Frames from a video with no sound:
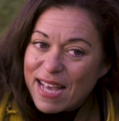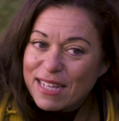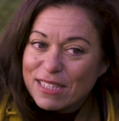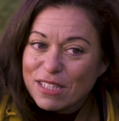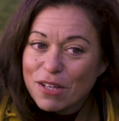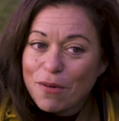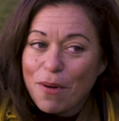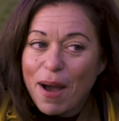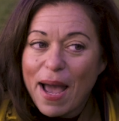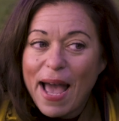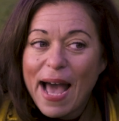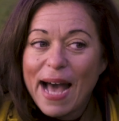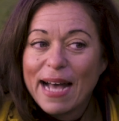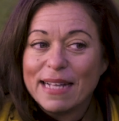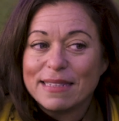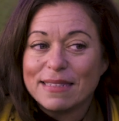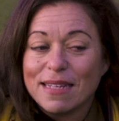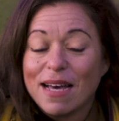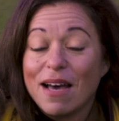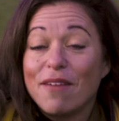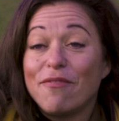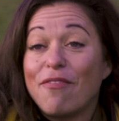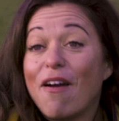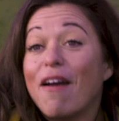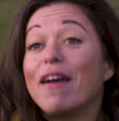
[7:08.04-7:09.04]
So I had
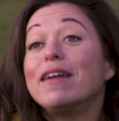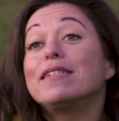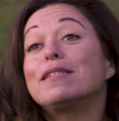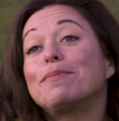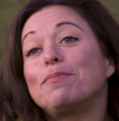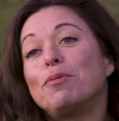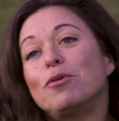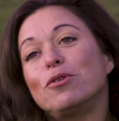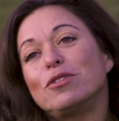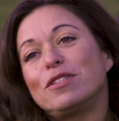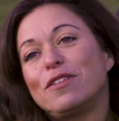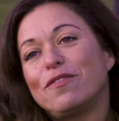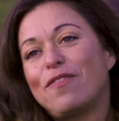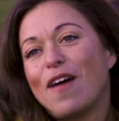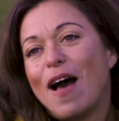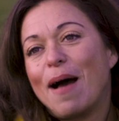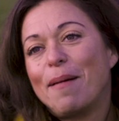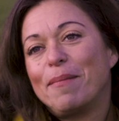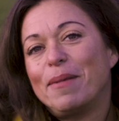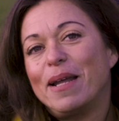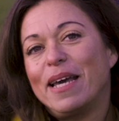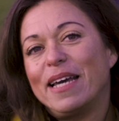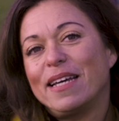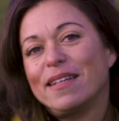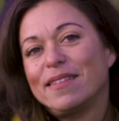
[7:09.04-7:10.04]
a very supportive
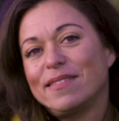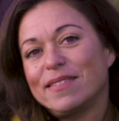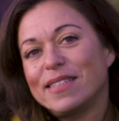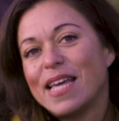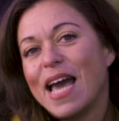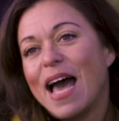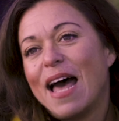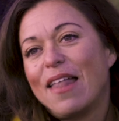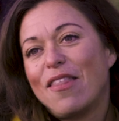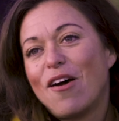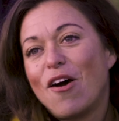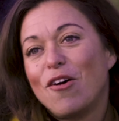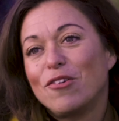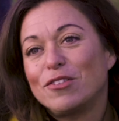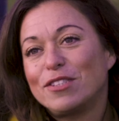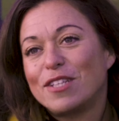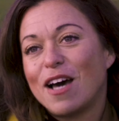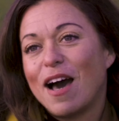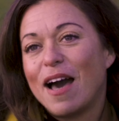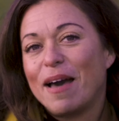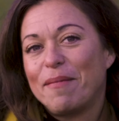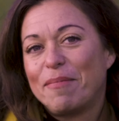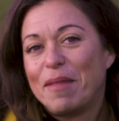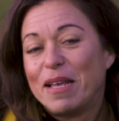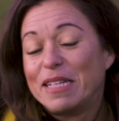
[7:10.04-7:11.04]
family, the whole
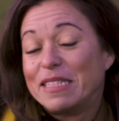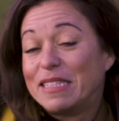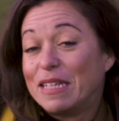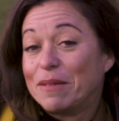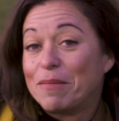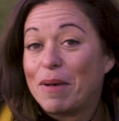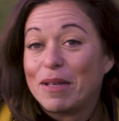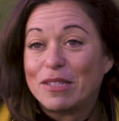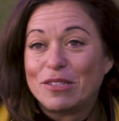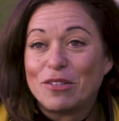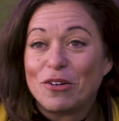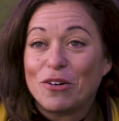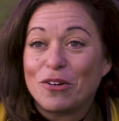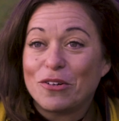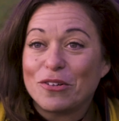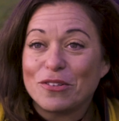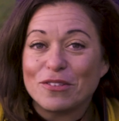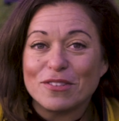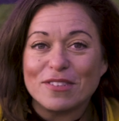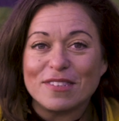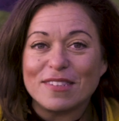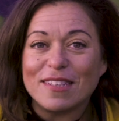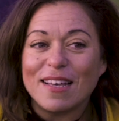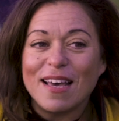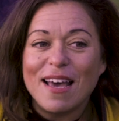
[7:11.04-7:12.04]
time. They sing my
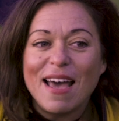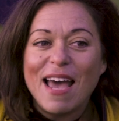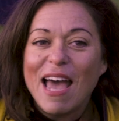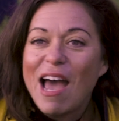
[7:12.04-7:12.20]
songs.